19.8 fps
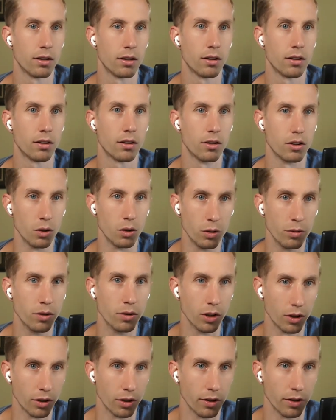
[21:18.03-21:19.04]
you've
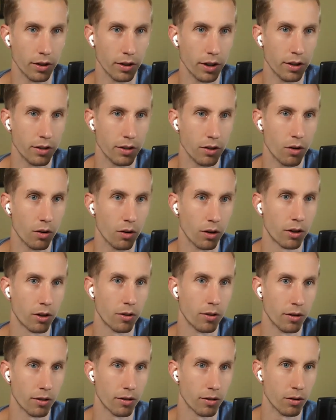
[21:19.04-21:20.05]
learned in your
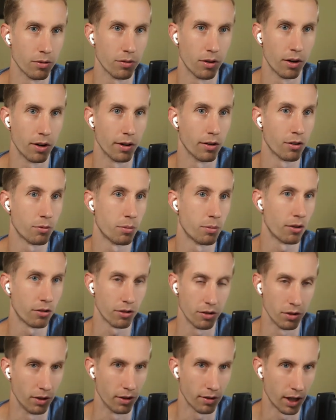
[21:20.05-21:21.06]
career so far, and especially
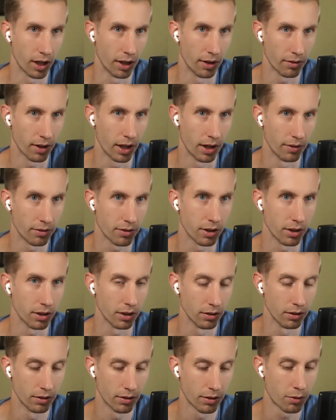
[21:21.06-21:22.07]
during this
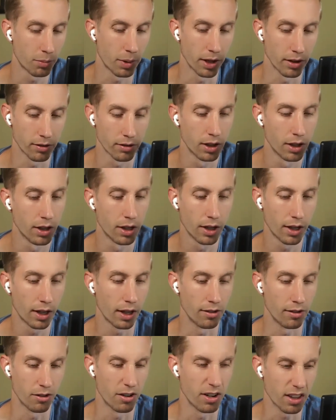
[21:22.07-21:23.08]
NFT space?
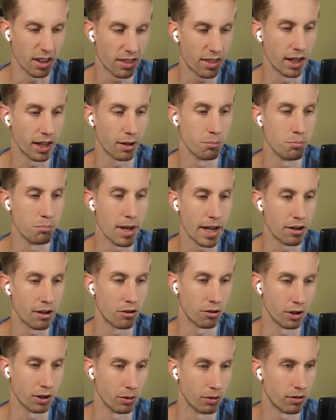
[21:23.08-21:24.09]
Is there anything major
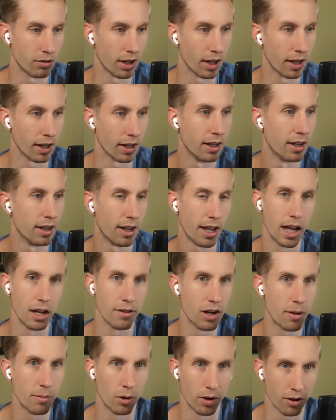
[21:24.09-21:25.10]
you'd say, hey, if
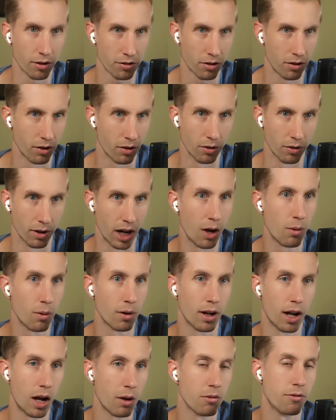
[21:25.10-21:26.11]
I'm a restaurant owner, I
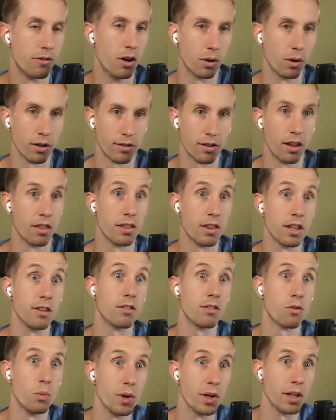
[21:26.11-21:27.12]
would, focus on these
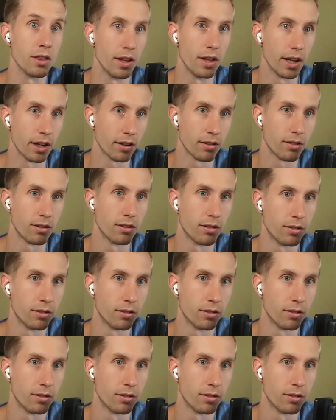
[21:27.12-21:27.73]
three things?